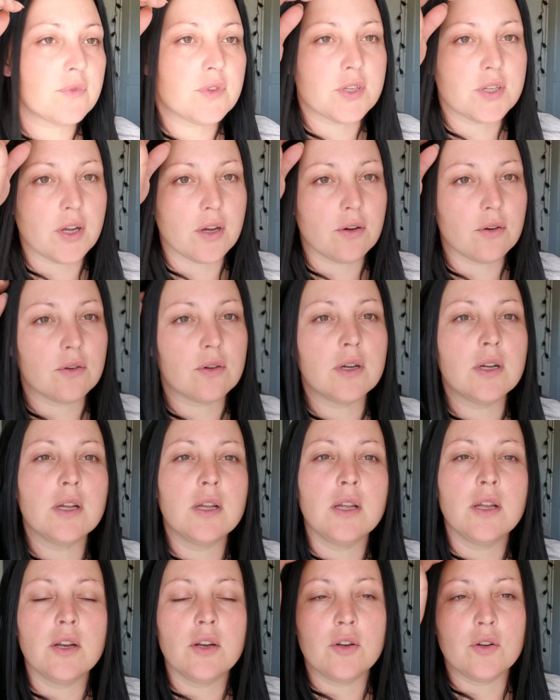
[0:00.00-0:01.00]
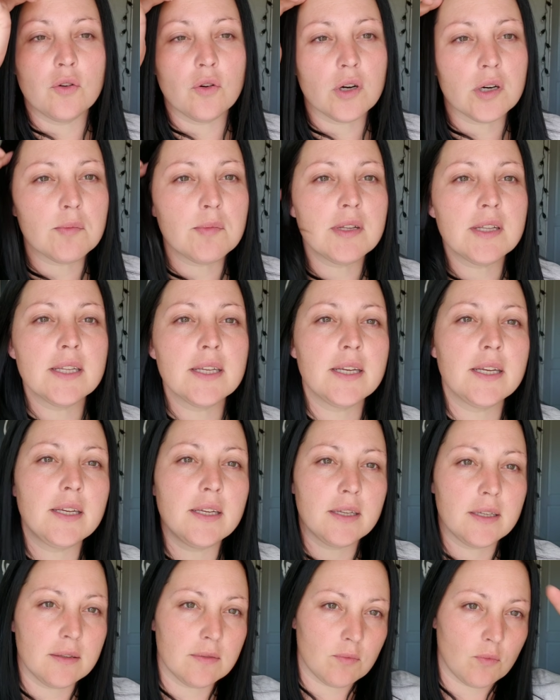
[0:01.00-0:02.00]
so
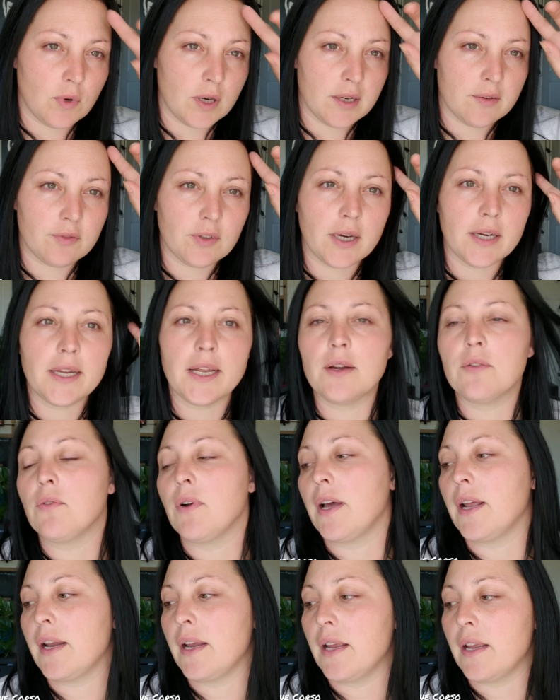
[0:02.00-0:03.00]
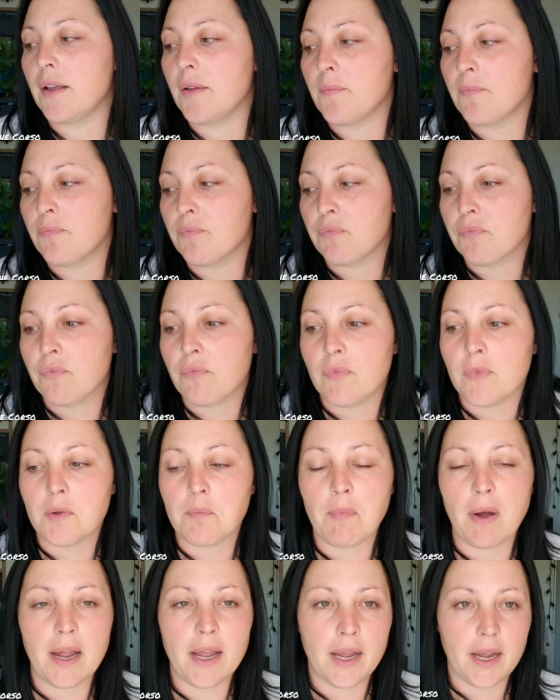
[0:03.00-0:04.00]
normally whenever I get ready,
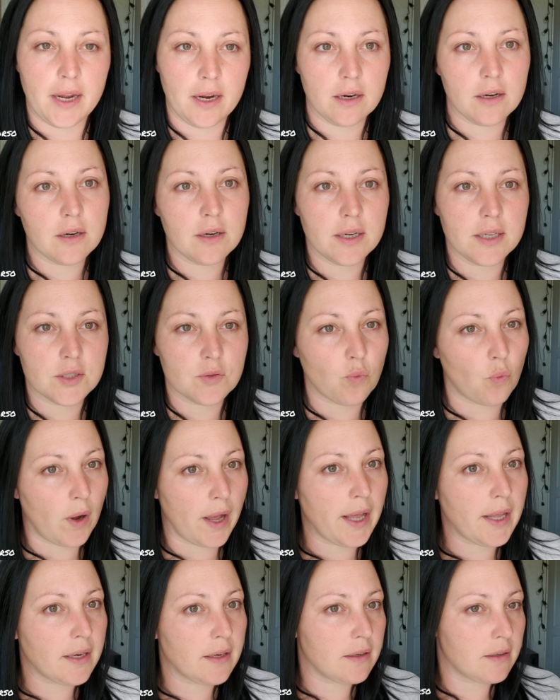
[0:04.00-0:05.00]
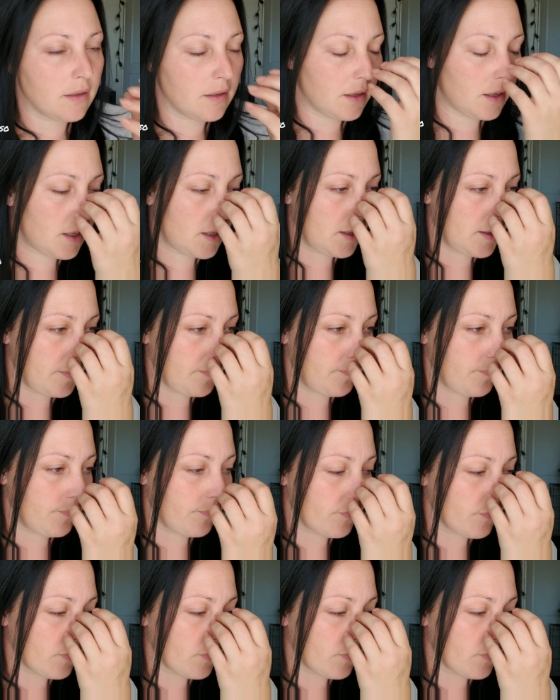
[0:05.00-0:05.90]
my hair is wet. My